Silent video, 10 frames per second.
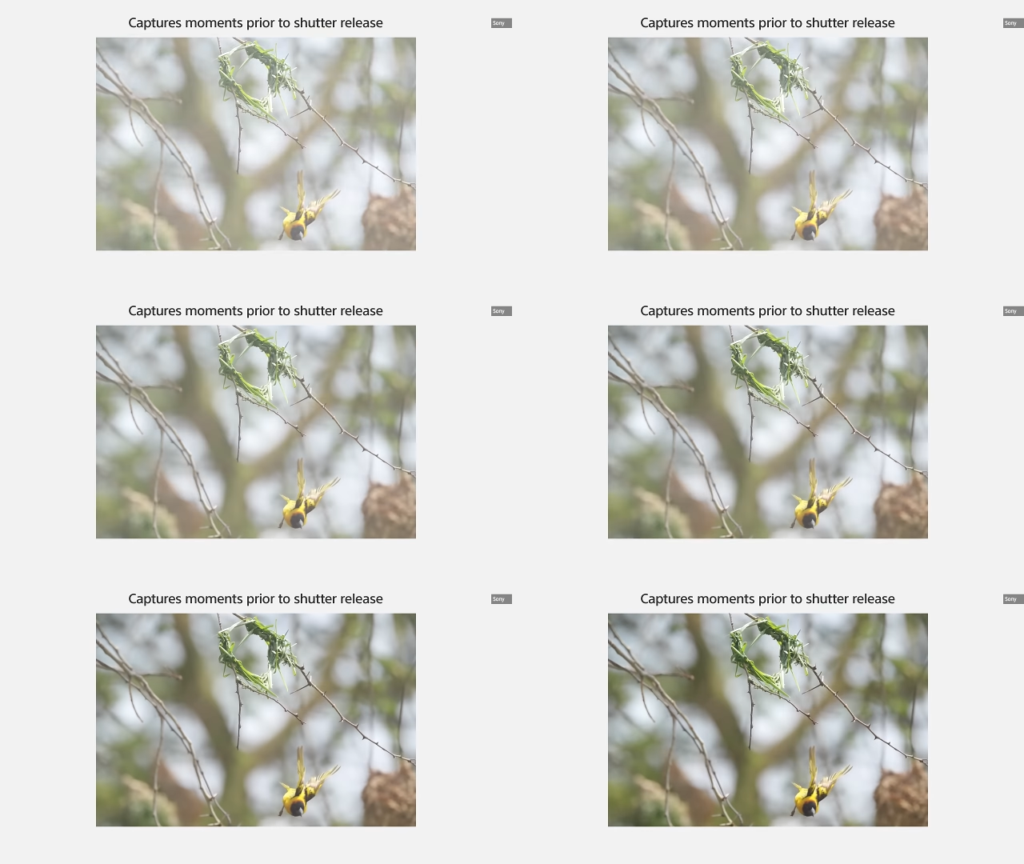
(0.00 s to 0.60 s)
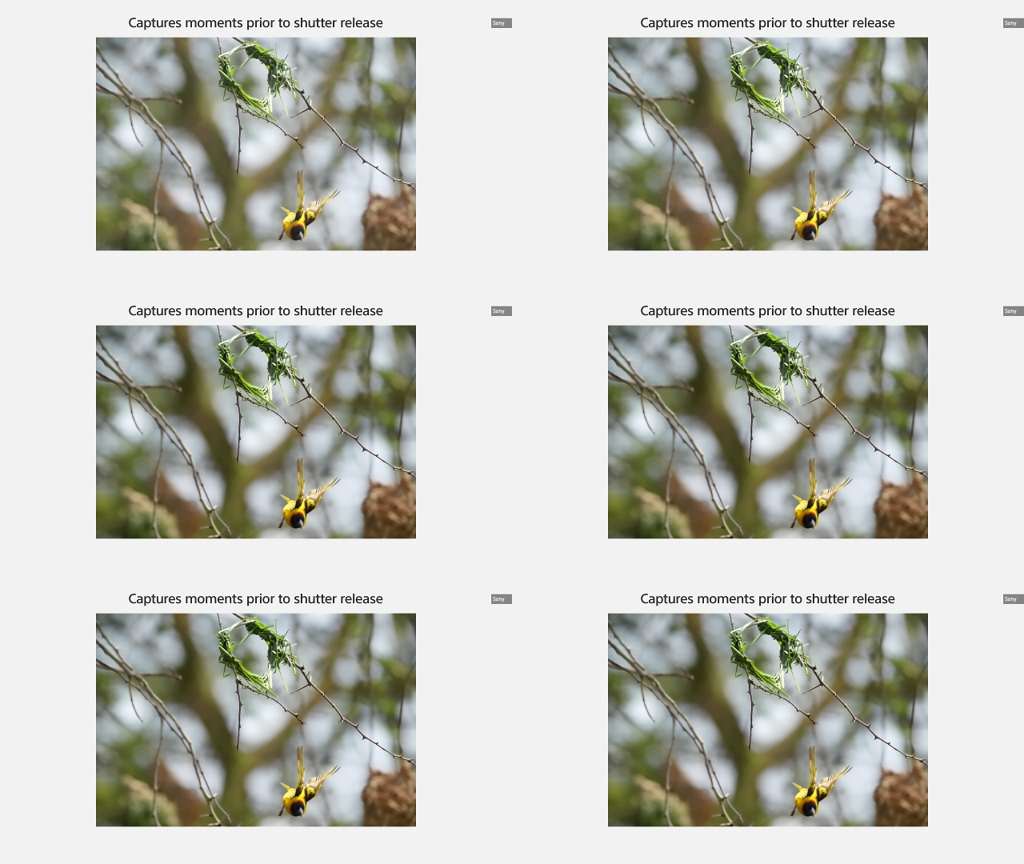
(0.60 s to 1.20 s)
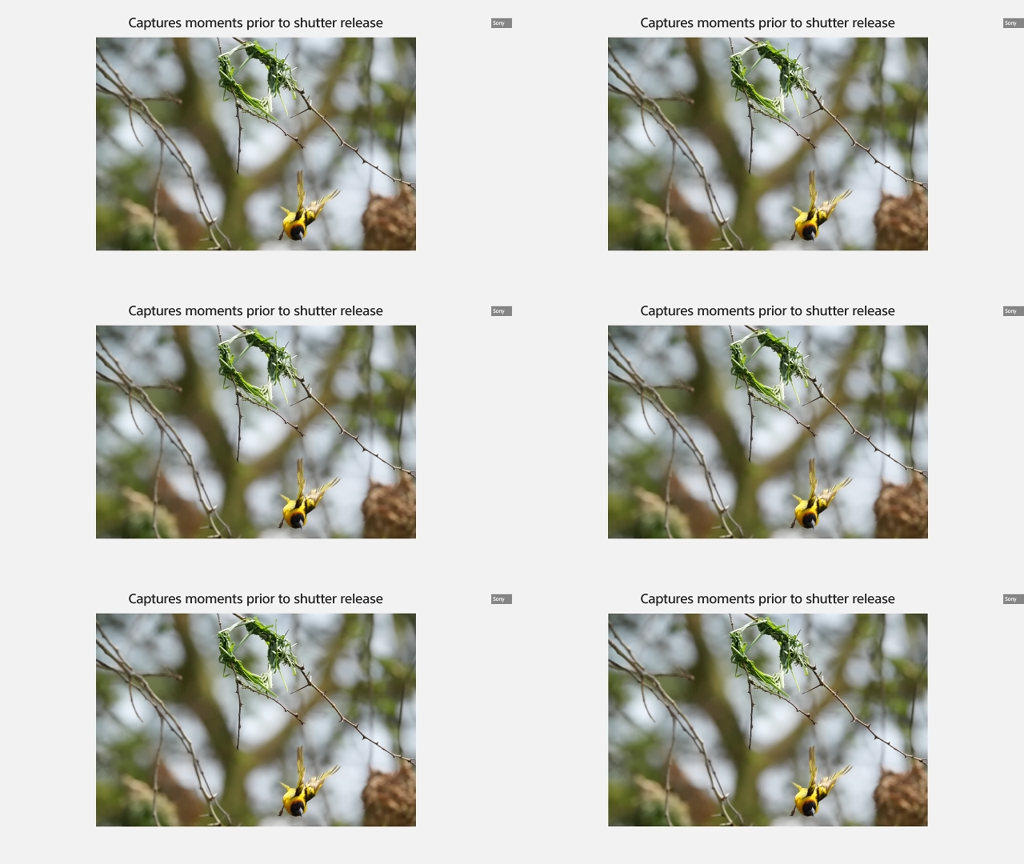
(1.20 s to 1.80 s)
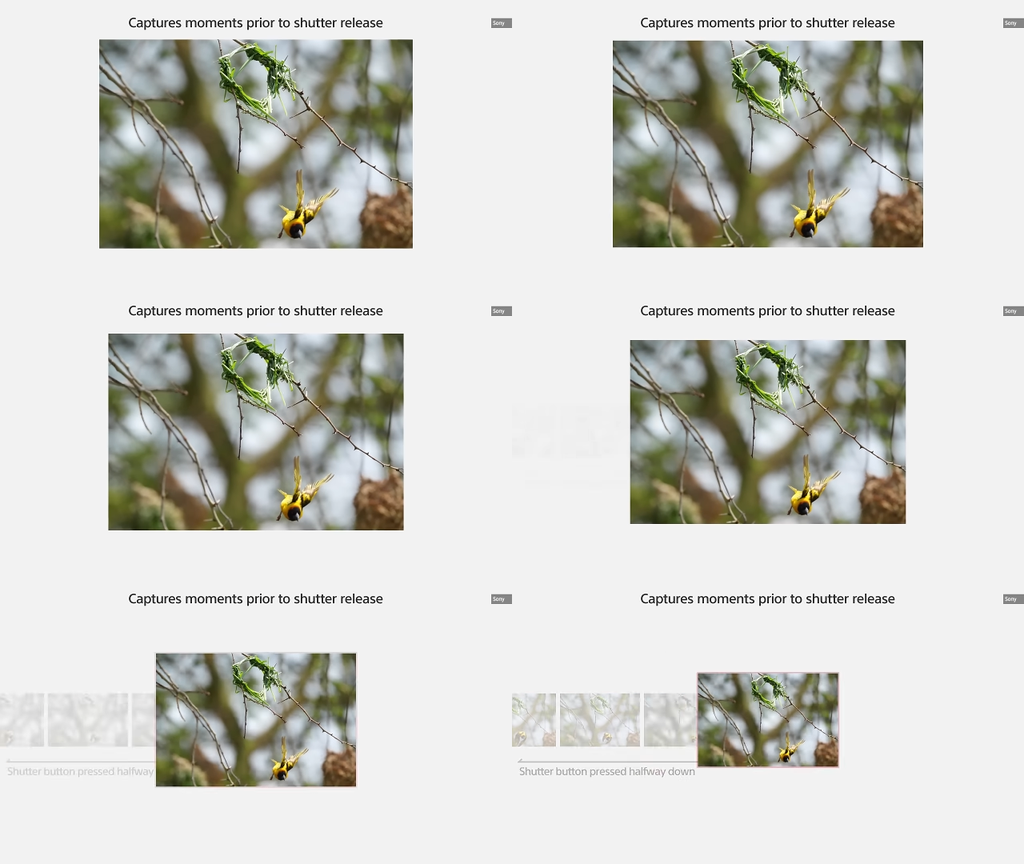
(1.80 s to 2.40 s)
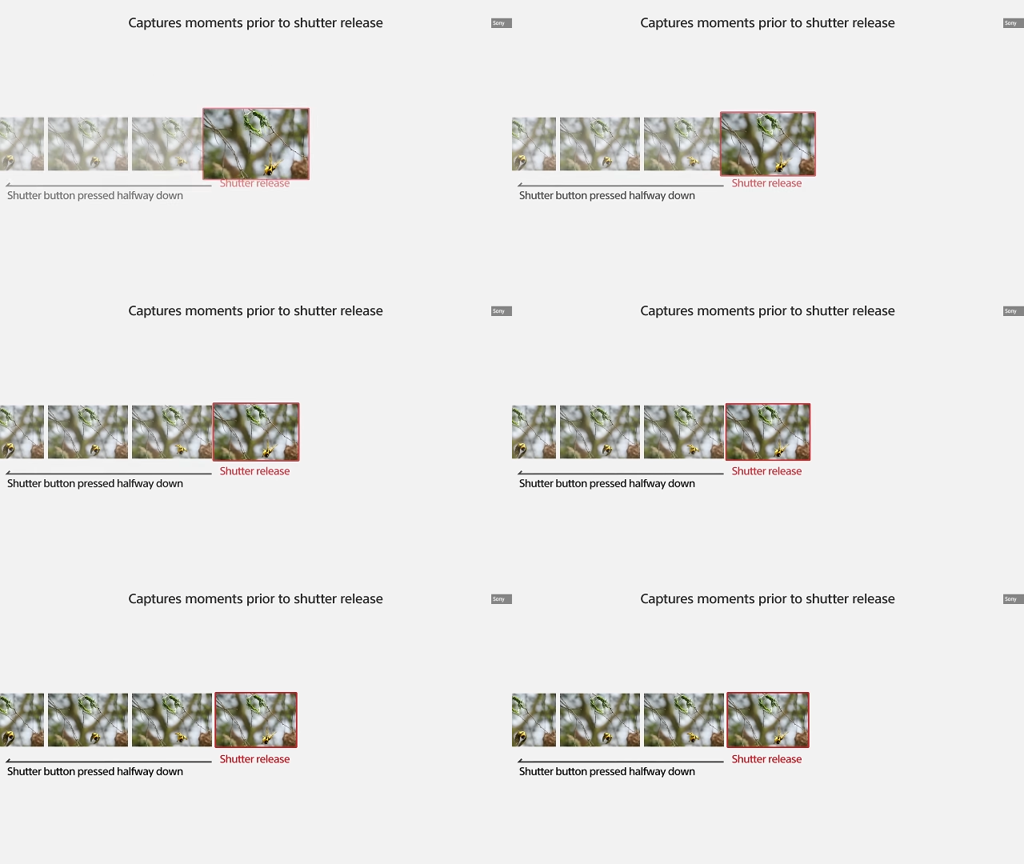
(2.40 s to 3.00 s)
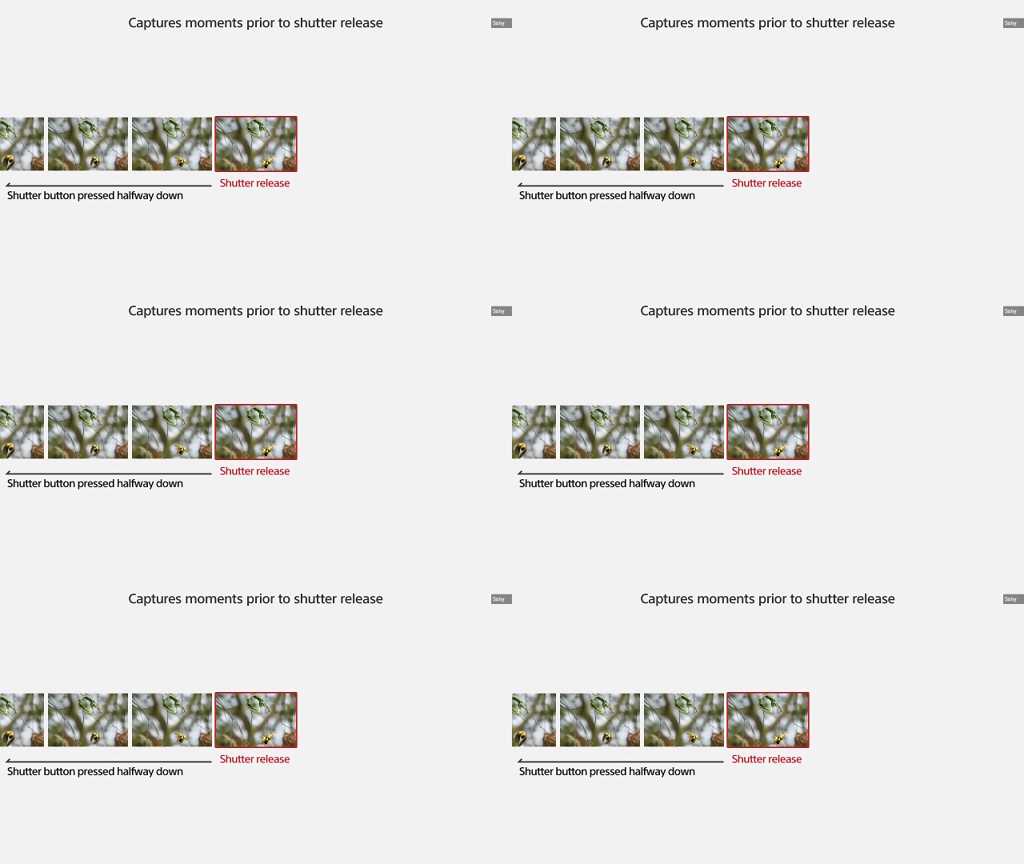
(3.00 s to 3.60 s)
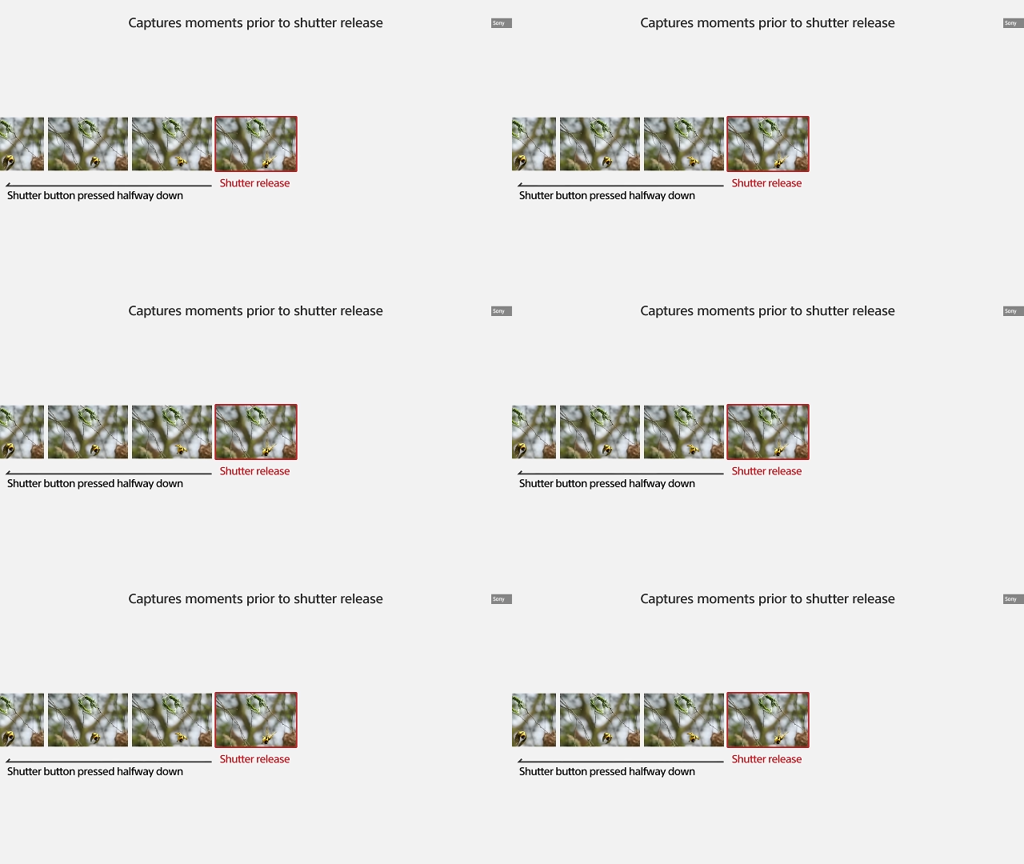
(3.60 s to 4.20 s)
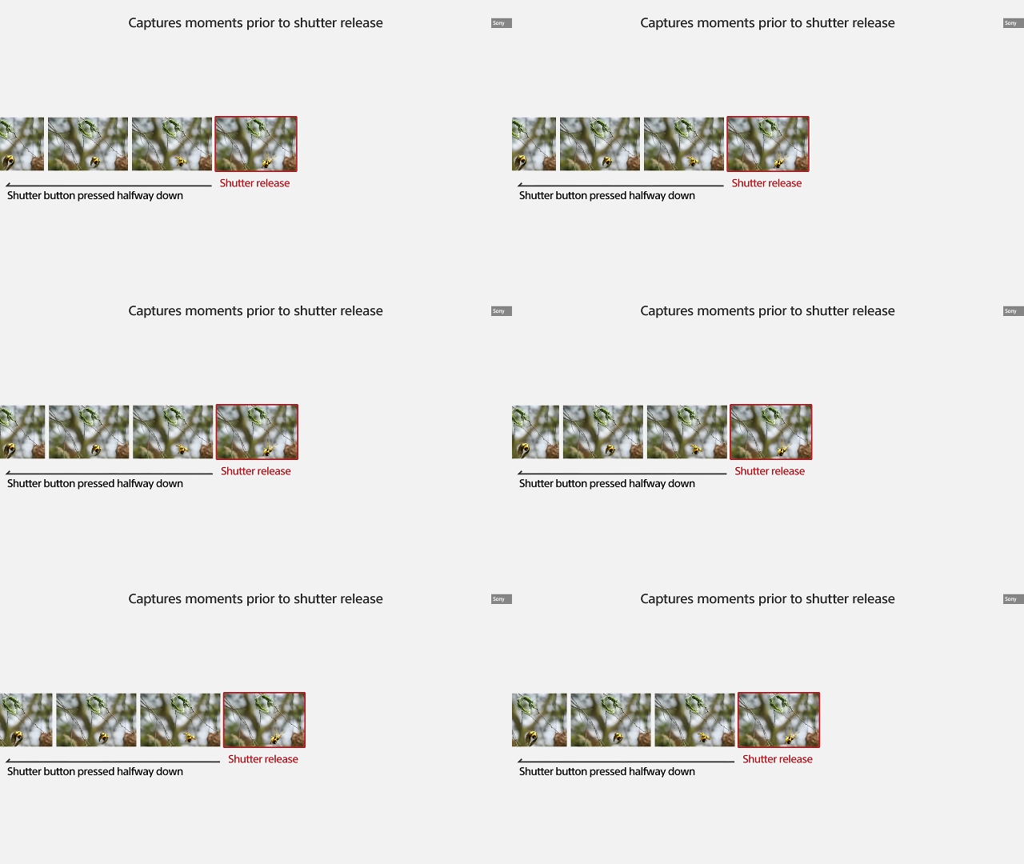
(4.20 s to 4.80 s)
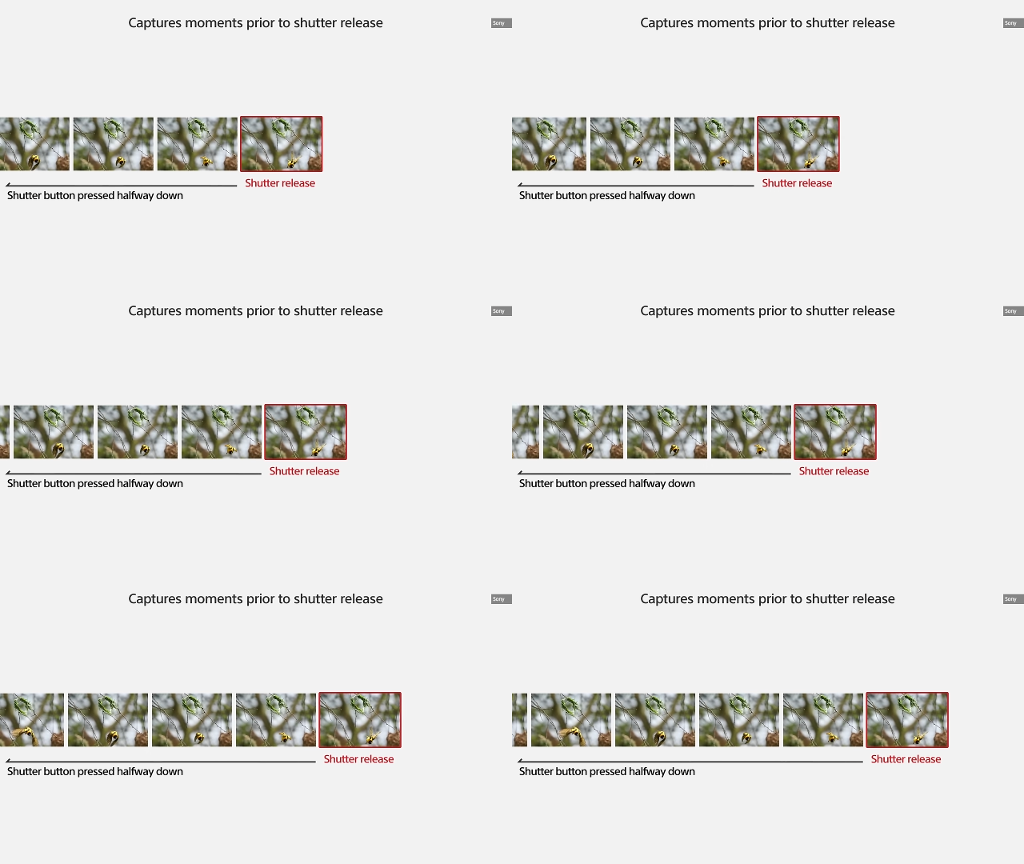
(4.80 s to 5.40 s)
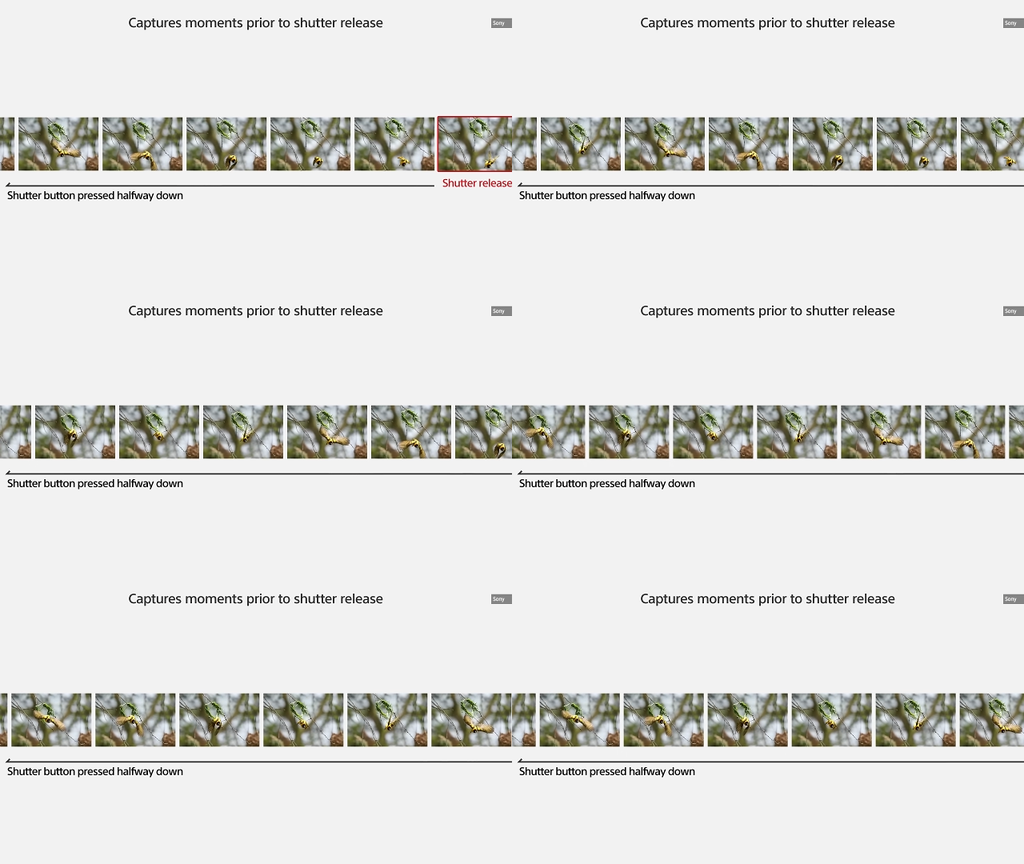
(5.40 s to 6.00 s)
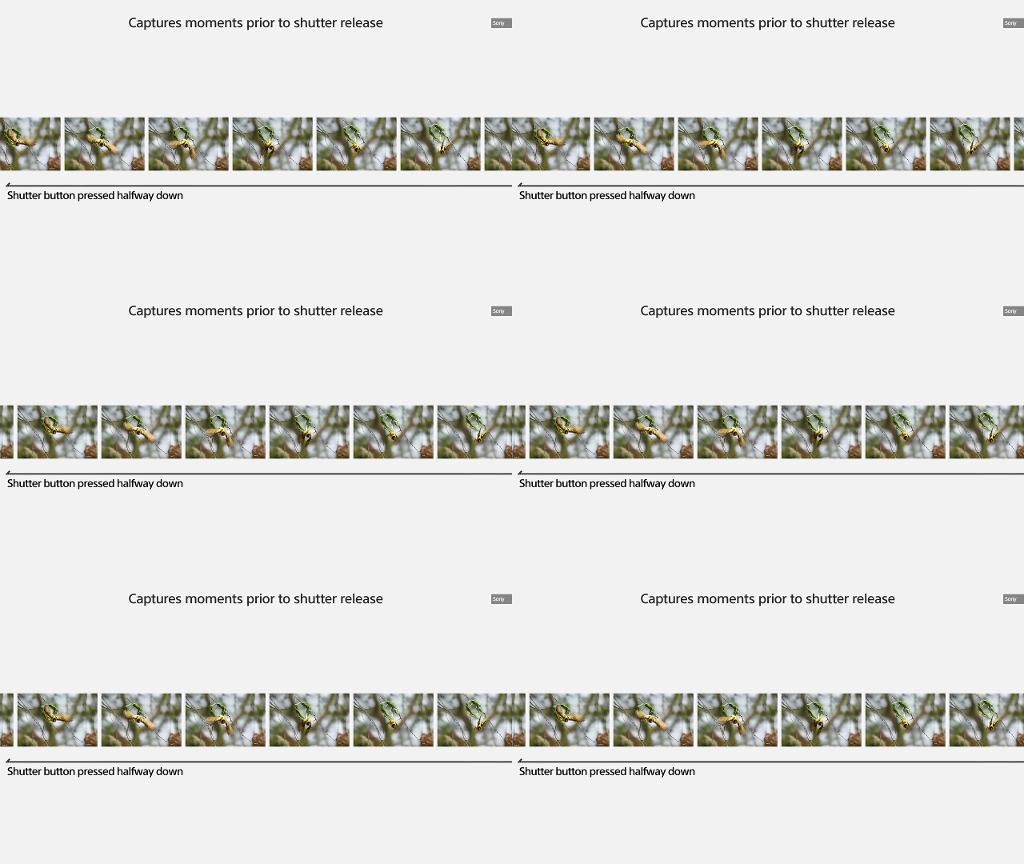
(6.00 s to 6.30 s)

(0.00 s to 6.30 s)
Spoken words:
[unreadable: no face in view]